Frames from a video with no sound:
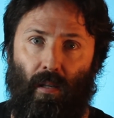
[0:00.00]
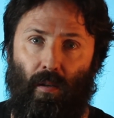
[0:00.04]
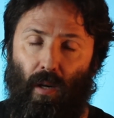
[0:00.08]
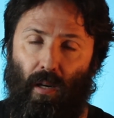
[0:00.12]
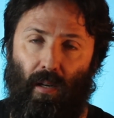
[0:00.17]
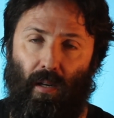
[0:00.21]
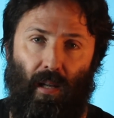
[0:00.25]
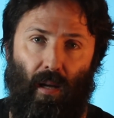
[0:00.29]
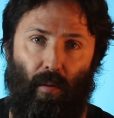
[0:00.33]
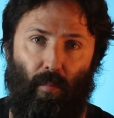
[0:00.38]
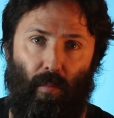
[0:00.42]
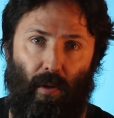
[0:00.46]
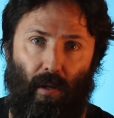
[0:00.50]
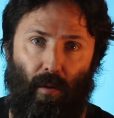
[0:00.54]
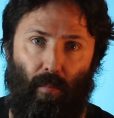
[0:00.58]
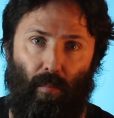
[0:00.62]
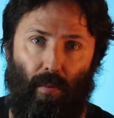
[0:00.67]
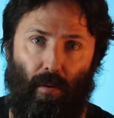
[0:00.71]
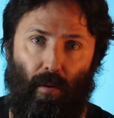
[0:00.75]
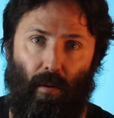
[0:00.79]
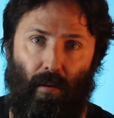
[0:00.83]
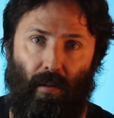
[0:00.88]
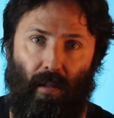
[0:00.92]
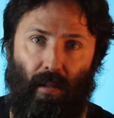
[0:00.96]
Again, we can
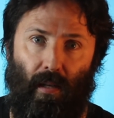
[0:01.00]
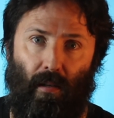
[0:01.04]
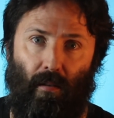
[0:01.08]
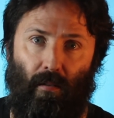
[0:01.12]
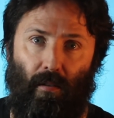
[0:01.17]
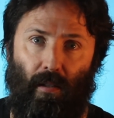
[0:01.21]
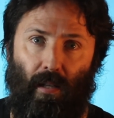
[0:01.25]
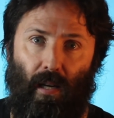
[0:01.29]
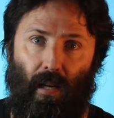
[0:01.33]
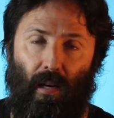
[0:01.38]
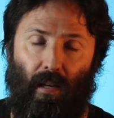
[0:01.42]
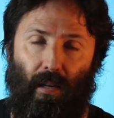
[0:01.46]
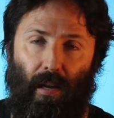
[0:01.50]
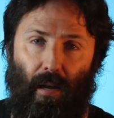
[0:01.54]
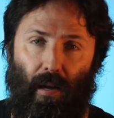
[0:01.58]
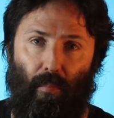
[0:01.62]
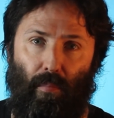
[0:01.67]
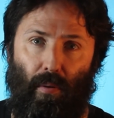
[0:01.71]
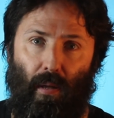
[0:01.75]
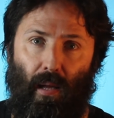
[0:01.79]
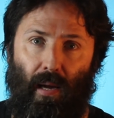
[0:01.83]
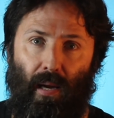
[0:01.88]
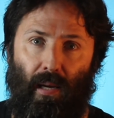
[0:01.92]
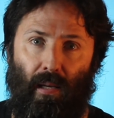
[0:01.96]
plot that on the Argand
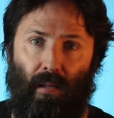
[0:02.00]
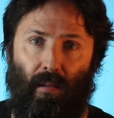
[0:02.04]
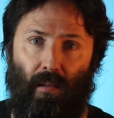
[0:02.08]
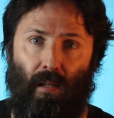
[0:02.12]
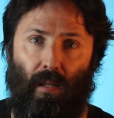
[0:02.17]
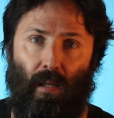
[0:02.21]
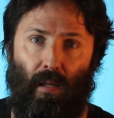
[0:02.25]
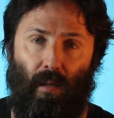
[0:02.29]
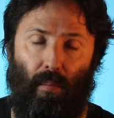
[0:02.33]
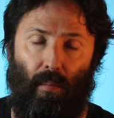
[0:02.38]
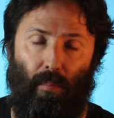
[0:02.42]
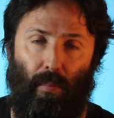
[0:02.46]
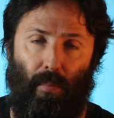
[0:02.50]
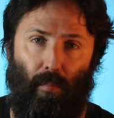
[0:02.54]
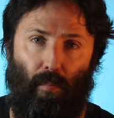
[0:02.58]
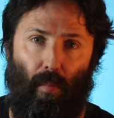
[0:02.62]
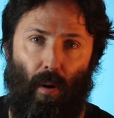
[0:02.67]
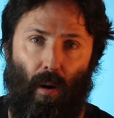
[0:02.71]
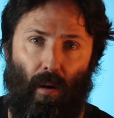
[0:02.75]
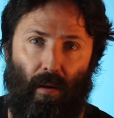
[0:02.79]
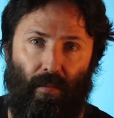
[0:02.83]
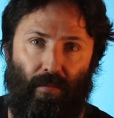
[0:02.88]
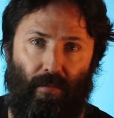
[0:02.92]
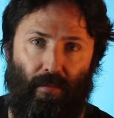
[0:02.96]
plane. Be
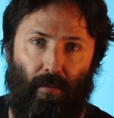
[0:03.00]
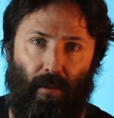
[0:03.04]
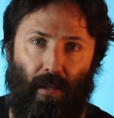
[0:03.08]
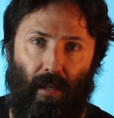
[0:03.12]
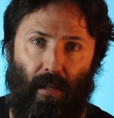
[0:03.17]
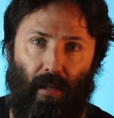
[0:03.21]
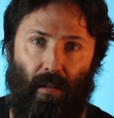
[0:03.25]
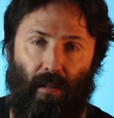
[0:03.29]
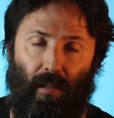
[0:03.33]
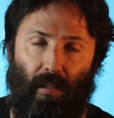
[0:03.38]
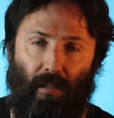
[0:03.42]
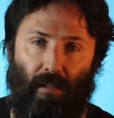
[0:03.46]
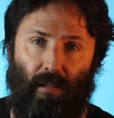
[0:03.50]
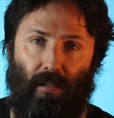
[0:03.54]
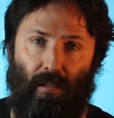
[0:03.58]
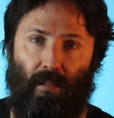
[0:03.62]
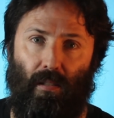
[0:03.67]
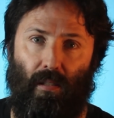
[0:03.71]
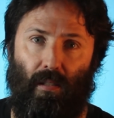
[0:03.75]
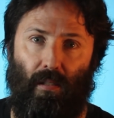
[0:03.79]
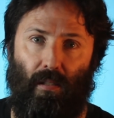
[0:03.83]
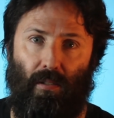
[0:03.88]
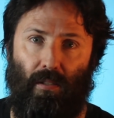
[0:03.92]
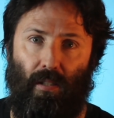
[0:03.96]
mindful here, this is
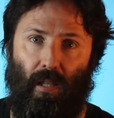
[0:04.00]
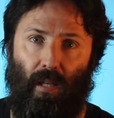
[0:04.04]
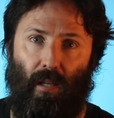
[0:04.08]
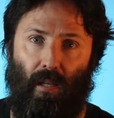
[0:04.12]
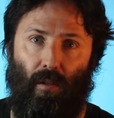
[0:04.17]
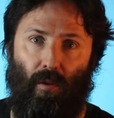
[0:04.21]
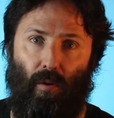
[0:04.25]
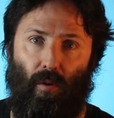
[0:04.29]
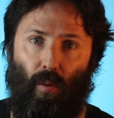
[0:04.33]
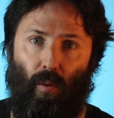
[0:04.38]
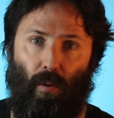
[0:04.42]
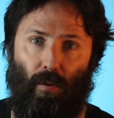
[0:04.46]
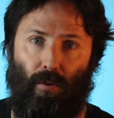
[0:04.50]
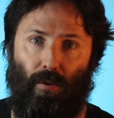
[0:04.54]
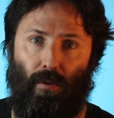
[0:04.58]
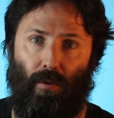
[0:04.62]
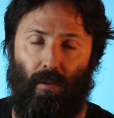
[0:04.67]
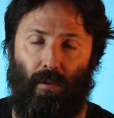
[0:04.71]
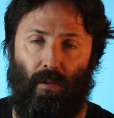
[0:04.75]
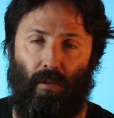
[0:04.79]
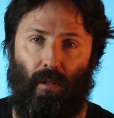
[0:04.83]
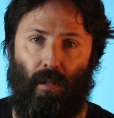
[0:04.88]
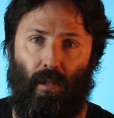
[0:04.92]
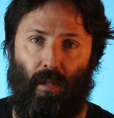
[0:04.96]
in the second quadrant,
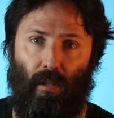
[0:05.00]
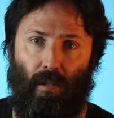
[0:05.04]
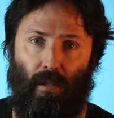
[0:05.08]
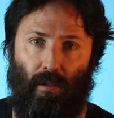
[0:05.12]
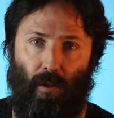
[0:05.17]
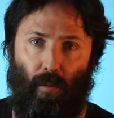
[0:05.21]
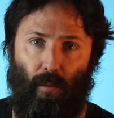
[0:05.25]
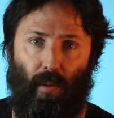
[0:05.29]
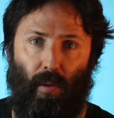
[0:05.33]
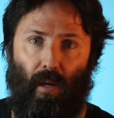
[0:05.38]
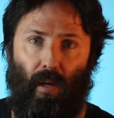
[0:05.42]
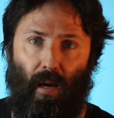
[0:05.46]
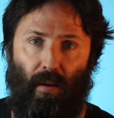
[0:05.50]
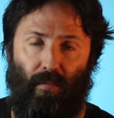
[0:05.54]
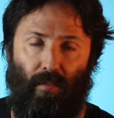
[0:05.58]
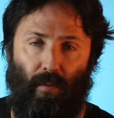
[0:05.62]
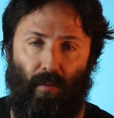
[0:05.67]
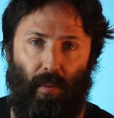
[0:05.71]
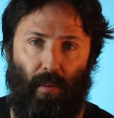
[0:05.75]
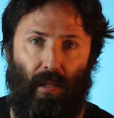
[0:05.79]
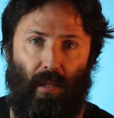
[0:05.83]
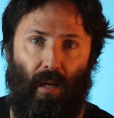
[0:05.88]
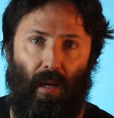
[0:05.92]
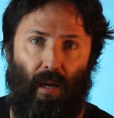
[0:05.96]
so we're going to have to be
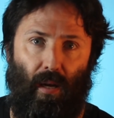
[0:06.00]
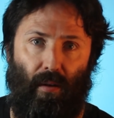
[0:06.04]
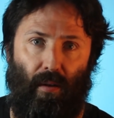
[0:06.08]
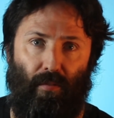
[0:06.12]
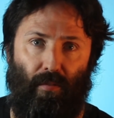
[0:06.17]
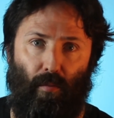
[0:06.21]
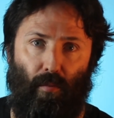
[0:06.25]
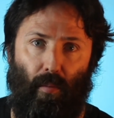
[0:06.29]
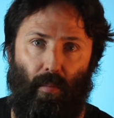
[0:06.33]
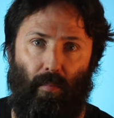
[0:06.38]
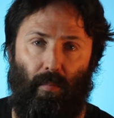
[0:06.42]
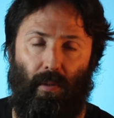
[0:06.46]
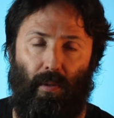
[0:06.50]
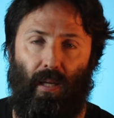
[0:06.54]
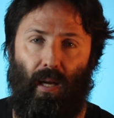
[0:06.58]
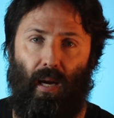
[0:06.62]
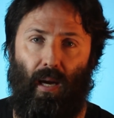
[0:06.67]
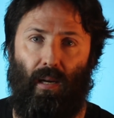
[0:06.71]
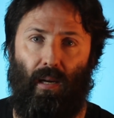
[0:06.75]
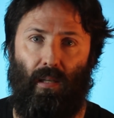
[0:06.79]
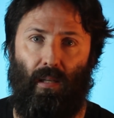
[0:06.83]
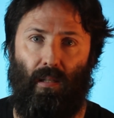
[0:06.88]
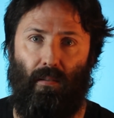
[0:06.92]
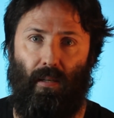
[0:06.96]
careful when we're
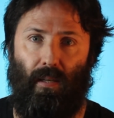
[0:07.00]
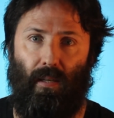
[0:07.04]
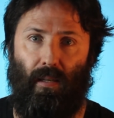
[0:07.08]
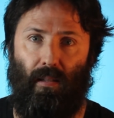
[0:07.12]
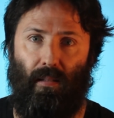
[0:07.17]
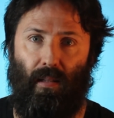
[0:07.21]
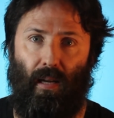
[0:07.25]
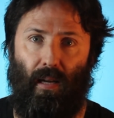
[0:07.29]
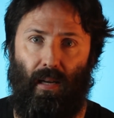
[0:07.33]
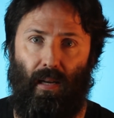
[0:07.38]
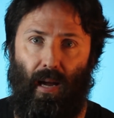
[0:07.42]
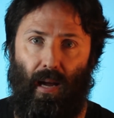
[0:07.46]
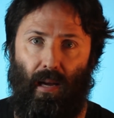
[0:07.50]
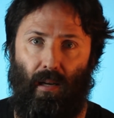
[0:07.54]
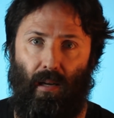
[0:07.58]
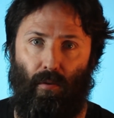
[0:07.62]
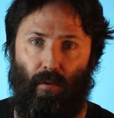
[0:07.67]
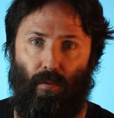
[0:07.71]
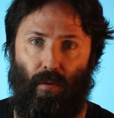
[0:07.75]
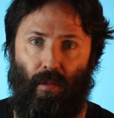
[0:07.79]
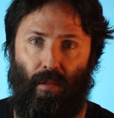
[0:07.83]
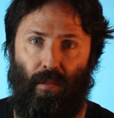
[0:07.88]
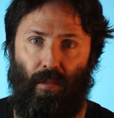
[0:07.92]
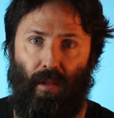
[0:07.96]
calculating that
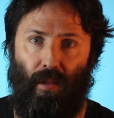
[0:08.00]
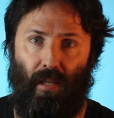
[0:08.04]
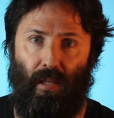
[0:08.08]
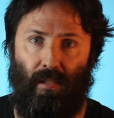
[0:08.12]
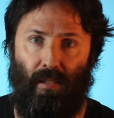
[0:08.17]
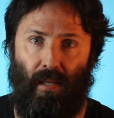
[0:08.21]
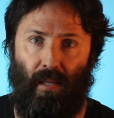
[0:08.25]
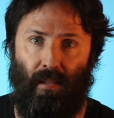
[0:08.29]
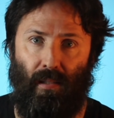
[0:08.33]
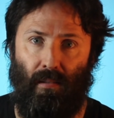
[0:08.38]
angle theta.